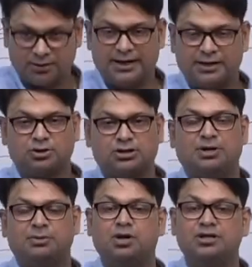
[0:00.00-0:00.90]
right, Dr.
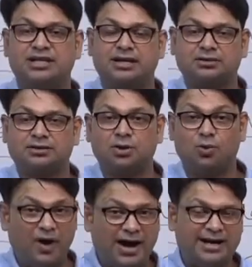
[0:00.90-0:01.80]
Manmohan Singh.
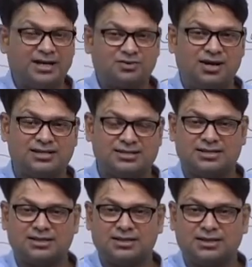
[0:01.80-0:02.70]
Why it was
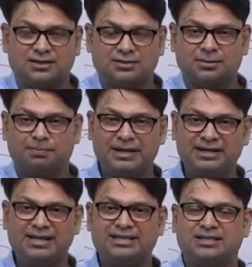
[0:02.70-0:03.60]
the
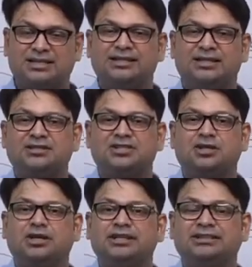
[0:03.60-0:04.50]
biggest internal
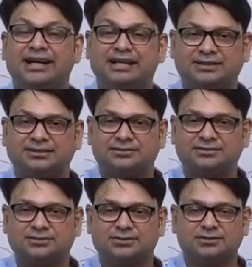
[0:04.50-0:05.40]
security threat?
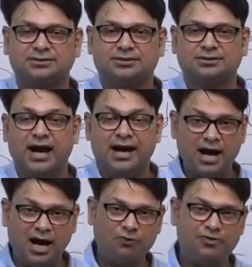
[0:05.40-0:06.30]
And
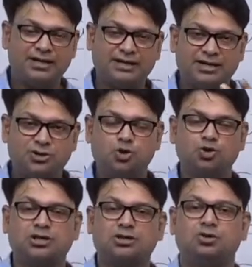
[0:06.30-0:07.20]
how we can
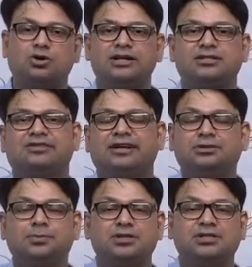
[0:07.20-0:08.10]
use the knowledge of
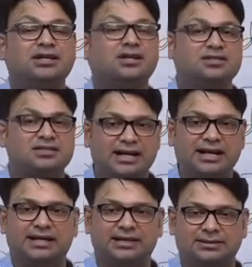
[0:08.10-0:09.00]
anthropology in
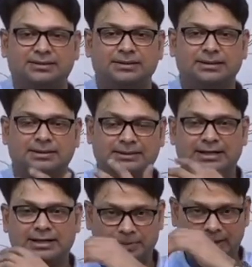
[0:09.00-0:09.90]
understanding it.
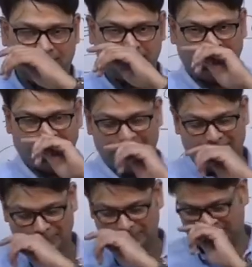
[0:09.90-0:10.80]
That is what we will do